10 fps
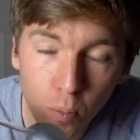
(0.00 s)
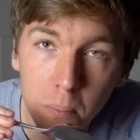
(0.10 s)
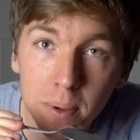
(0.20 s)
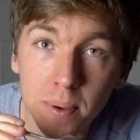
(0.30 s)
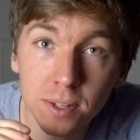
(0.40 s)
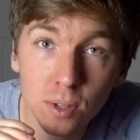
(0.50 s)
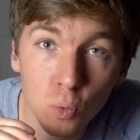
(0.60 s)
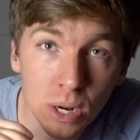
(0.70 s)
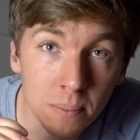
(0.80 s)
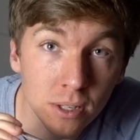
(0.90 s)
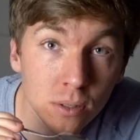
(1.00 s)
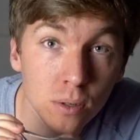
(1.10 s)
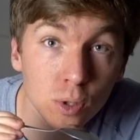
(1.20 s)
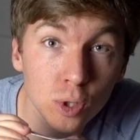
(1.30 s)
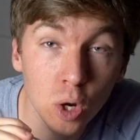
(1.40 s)
Because the rim is
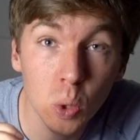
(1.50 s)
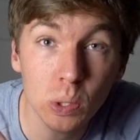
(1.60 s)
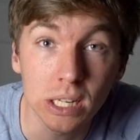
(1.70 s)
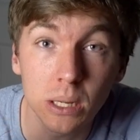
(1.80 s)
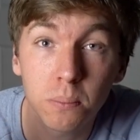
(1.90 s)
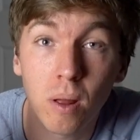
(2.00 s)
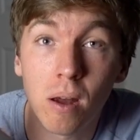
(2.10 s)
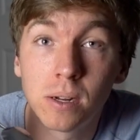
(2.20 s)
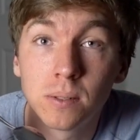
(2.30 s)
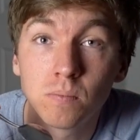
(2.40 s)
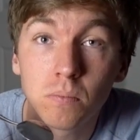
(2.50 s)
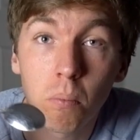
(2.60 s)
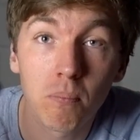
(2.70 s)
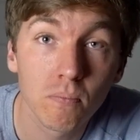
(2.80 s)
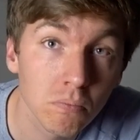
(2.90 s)
so deep,
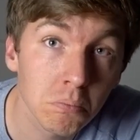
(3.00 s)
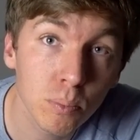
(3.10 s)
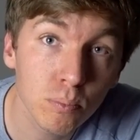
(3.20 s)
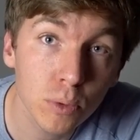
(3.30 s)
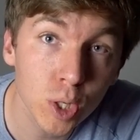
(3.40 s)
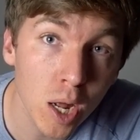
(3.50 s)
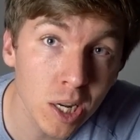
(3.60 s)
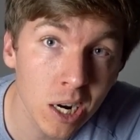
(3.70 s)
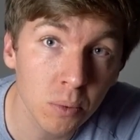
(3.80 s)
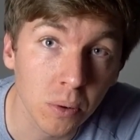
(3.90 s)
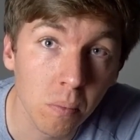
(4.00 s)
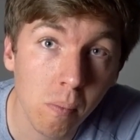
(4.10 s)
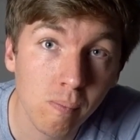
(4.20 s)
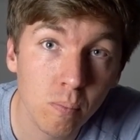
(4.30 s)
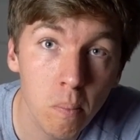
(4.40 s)
it's not terrible.
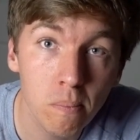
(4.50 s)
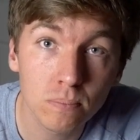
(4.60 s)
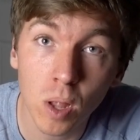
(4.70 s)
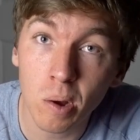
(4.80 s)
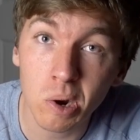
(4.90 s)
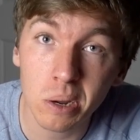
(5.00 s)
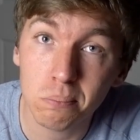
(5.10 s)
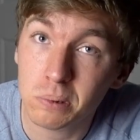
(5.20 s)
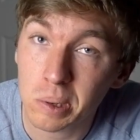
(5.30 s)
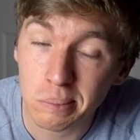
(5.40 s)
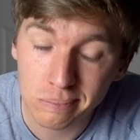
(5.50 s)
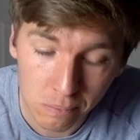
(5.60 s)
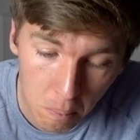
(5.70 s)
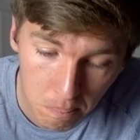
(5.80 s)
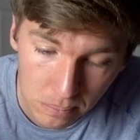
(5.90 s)
Not great, but
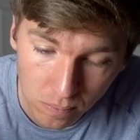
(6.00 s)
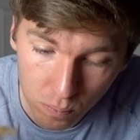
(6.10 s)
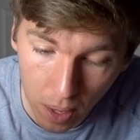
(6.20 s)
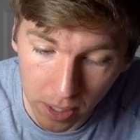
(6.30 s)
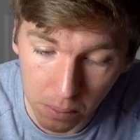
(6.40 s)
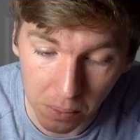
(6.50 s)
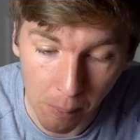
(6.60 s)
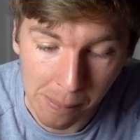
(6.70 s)
it's not terrible.